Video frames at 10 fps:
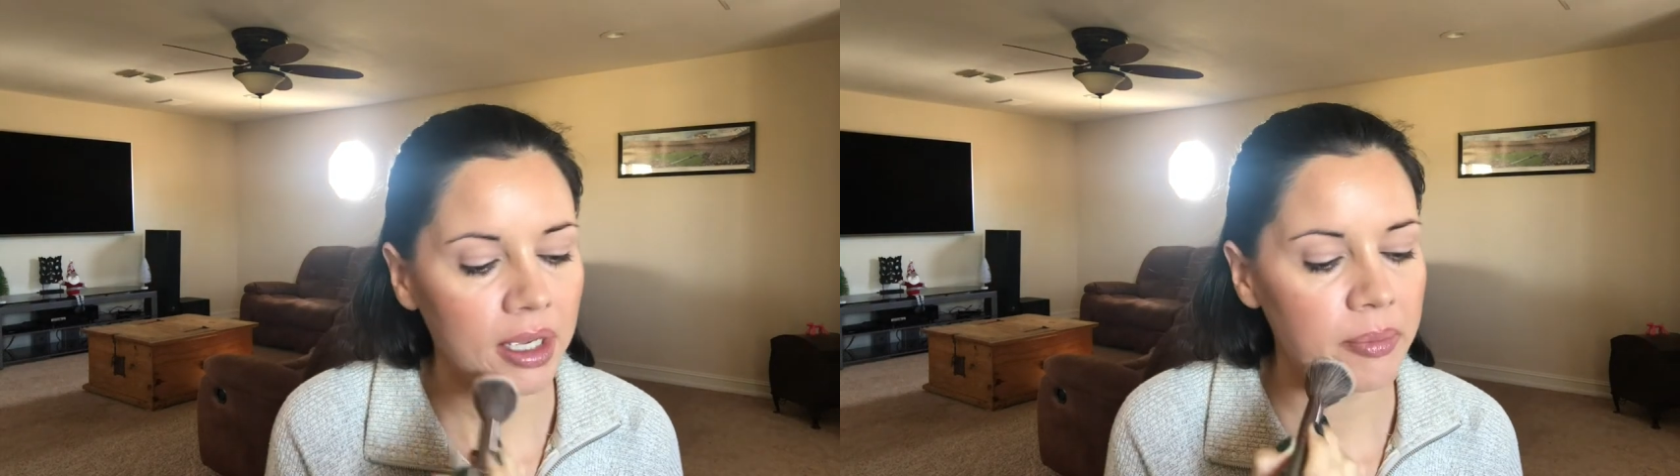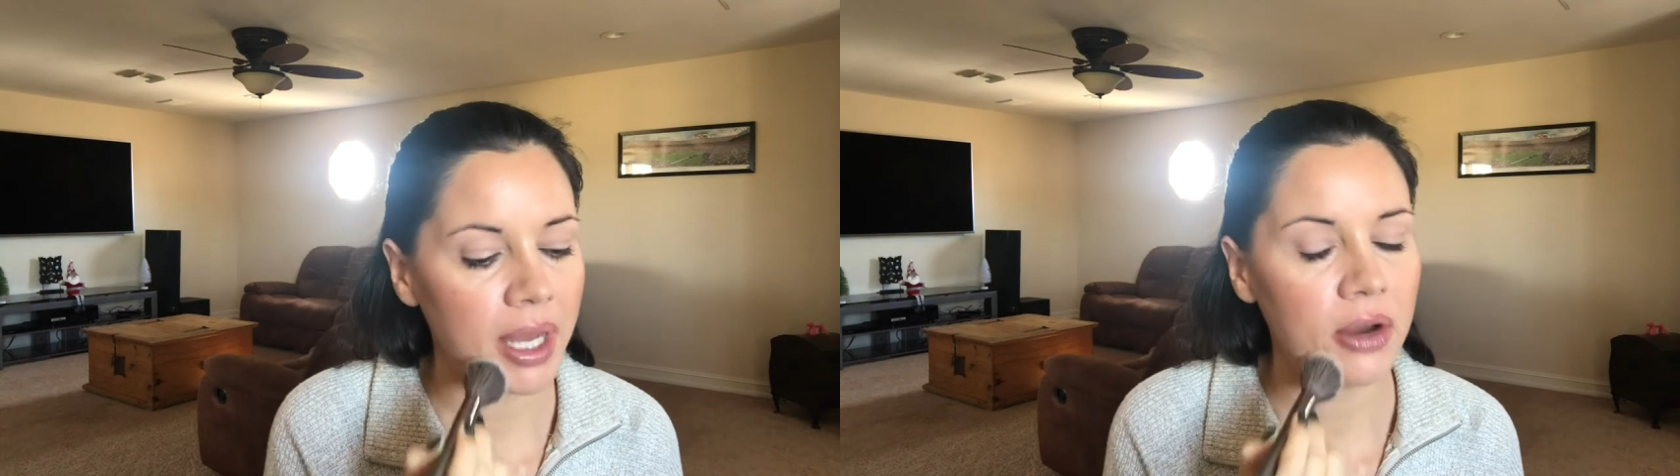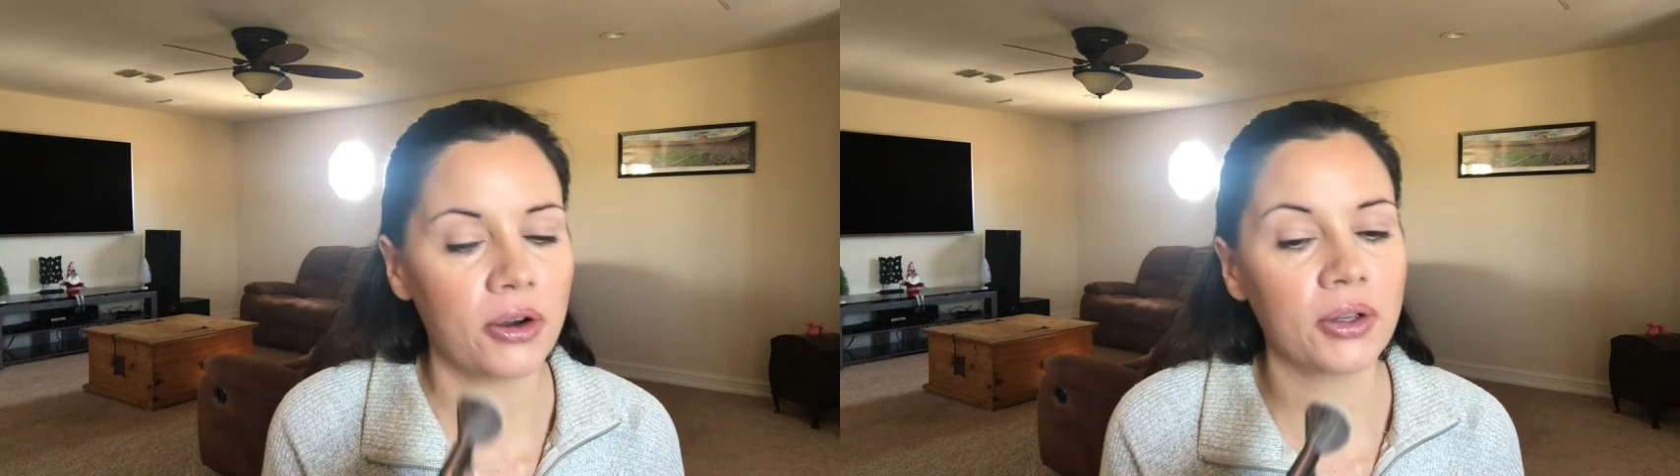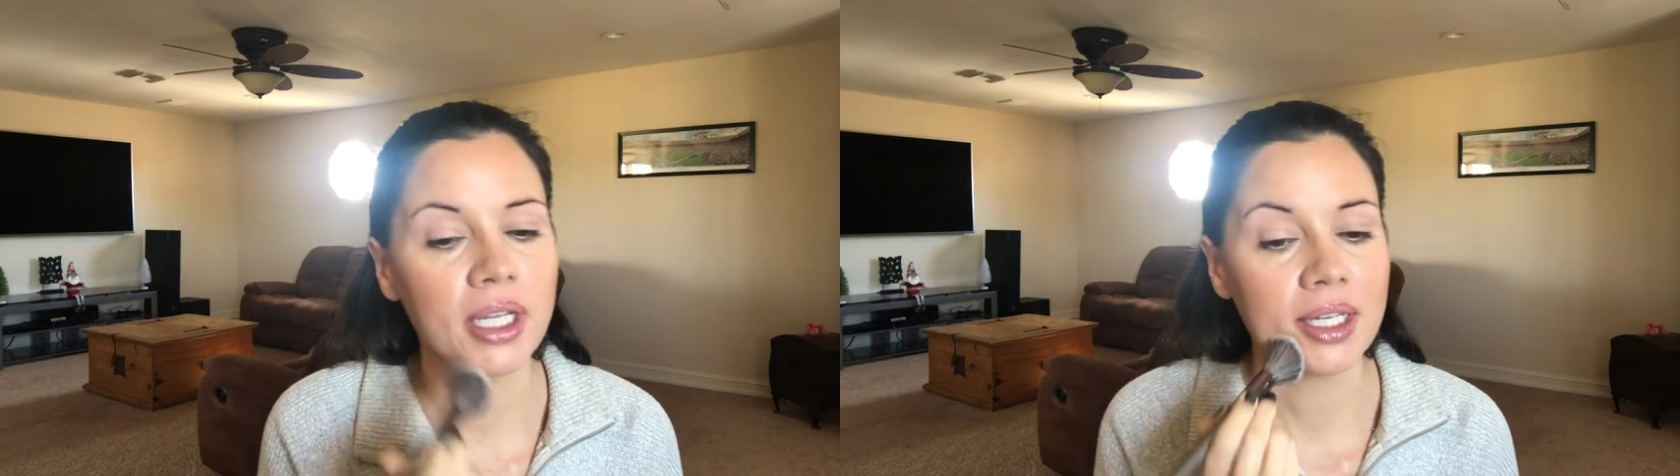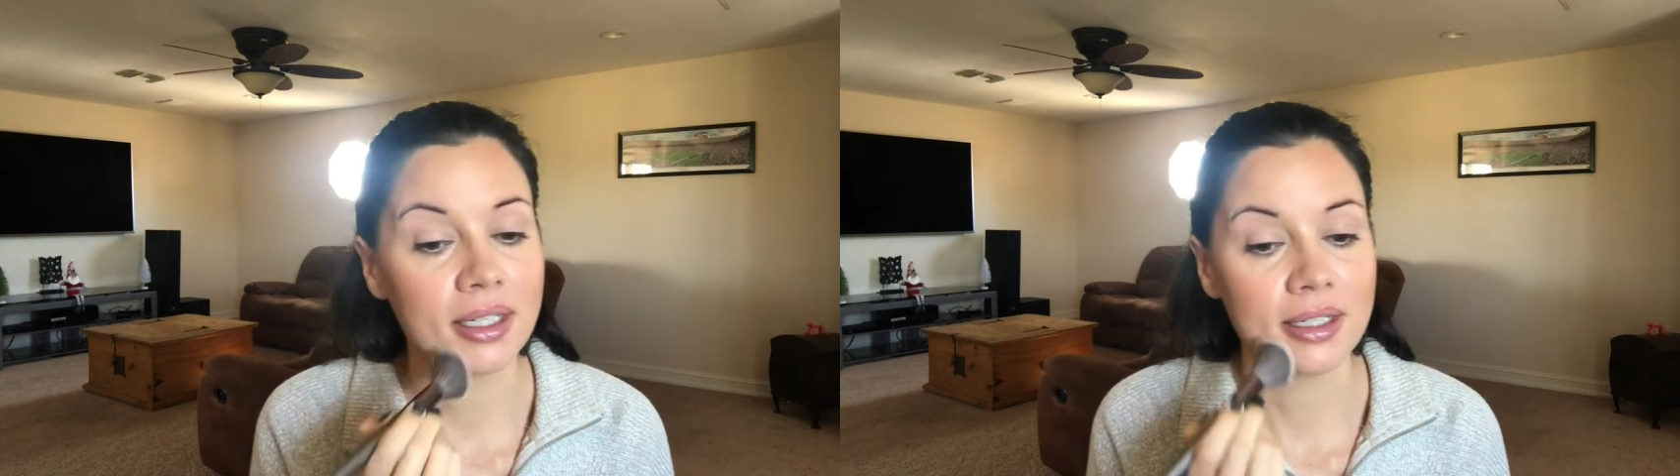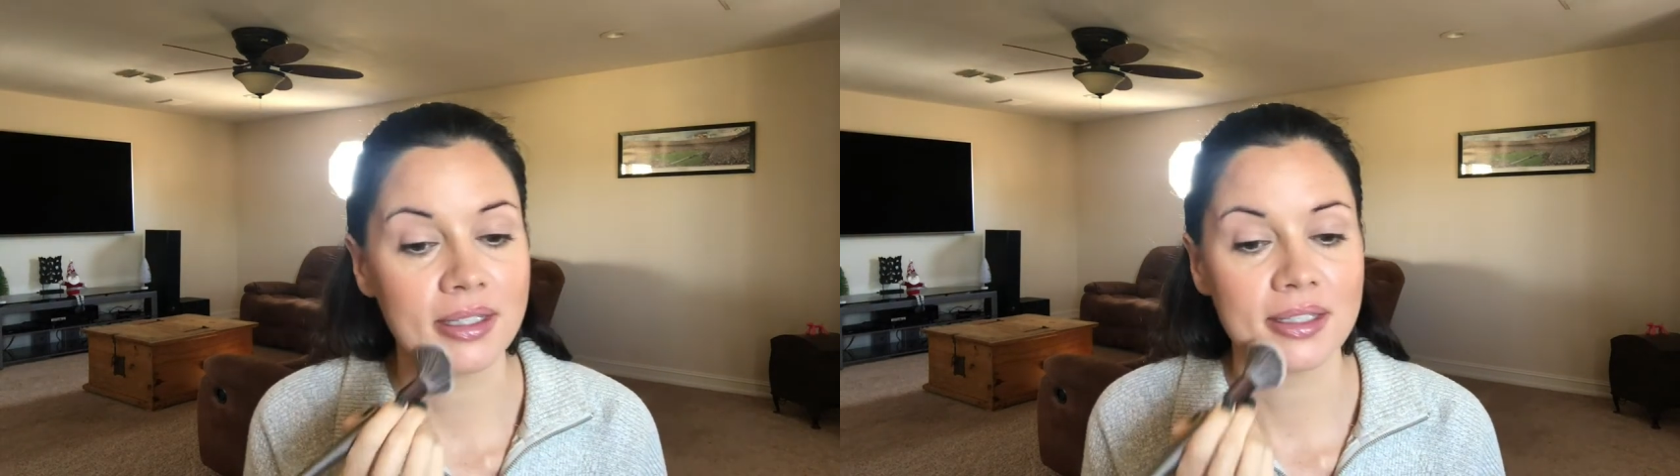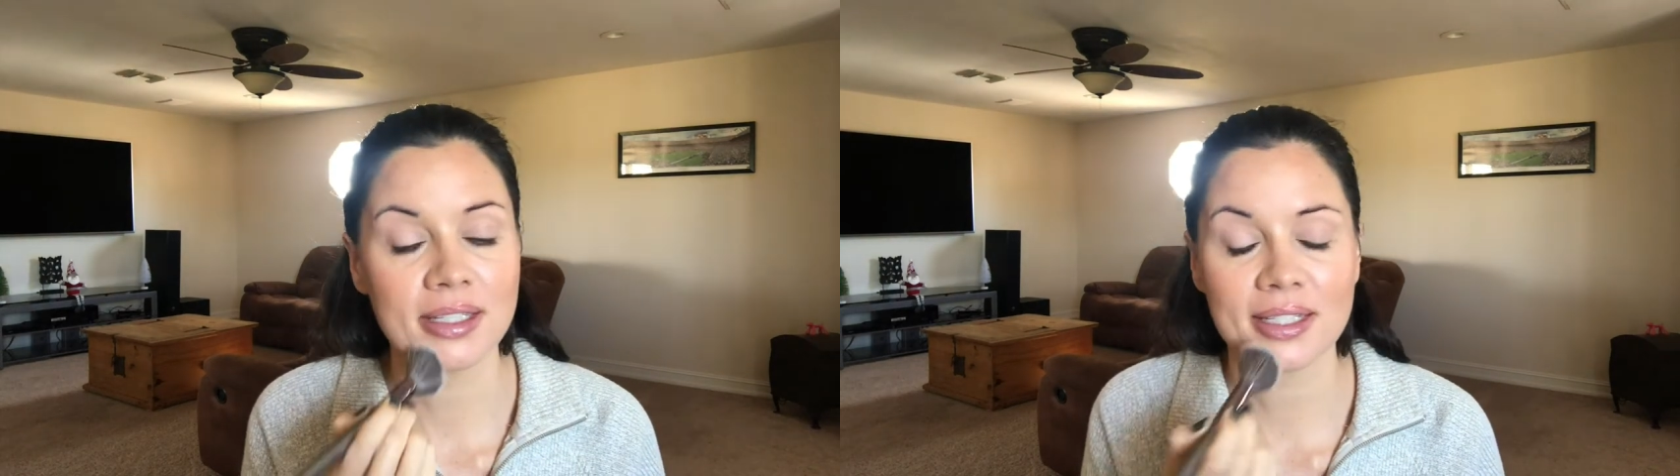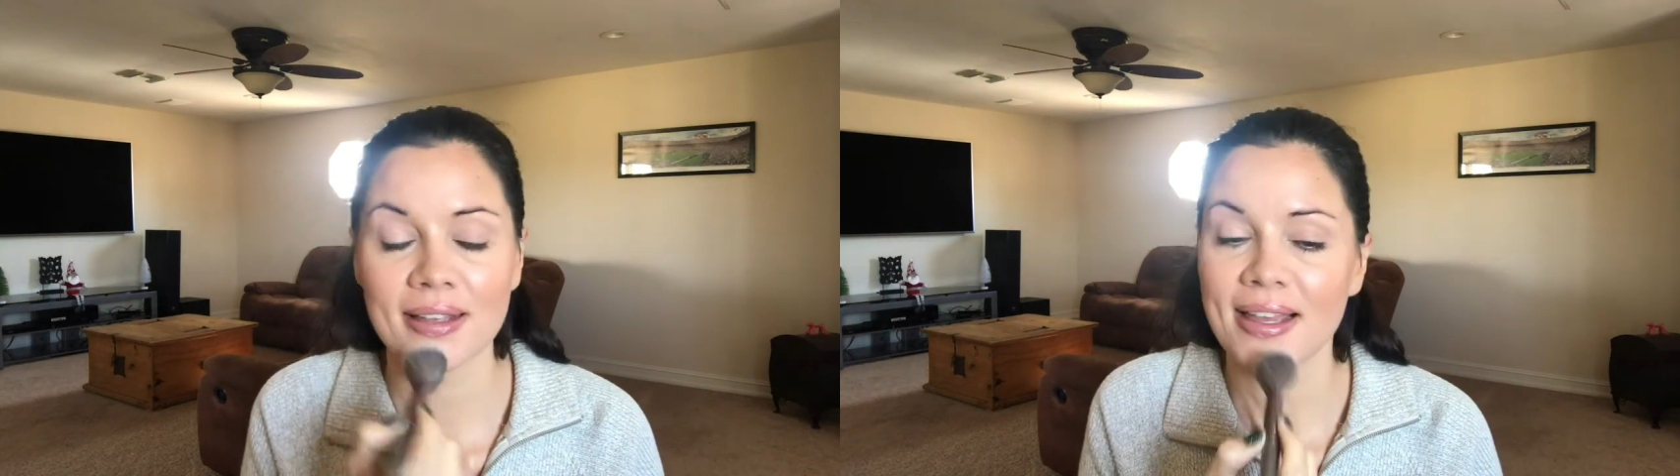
about is